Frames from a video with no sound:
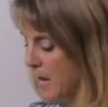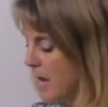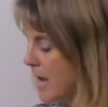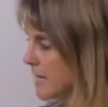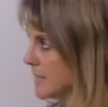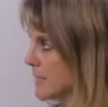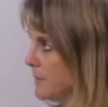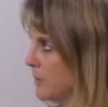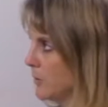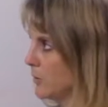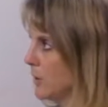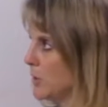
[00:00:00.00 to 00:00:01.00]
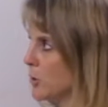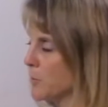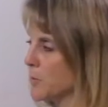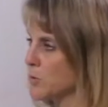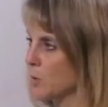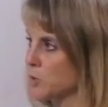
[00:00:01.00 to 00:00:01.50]
And typically your
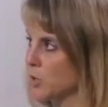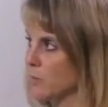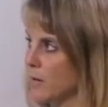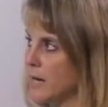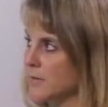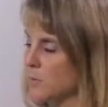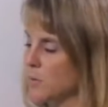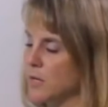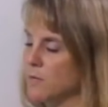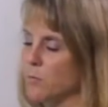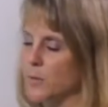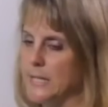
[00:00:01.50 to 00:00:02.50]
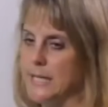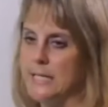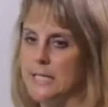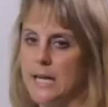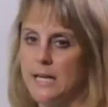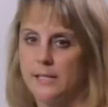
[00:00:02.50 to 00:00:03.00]
prescription arrives within 14
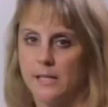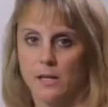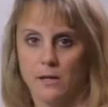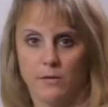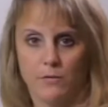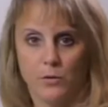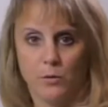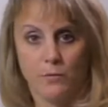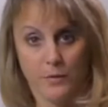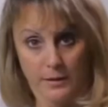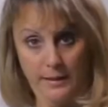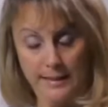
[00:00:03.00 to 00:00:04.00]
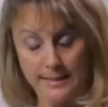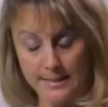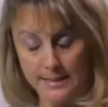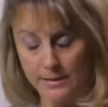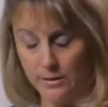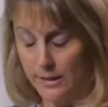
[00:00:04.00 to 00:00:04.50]
days of you filling it
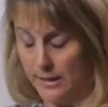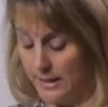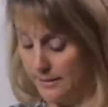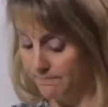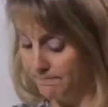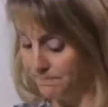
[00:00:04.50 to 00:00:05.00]
online.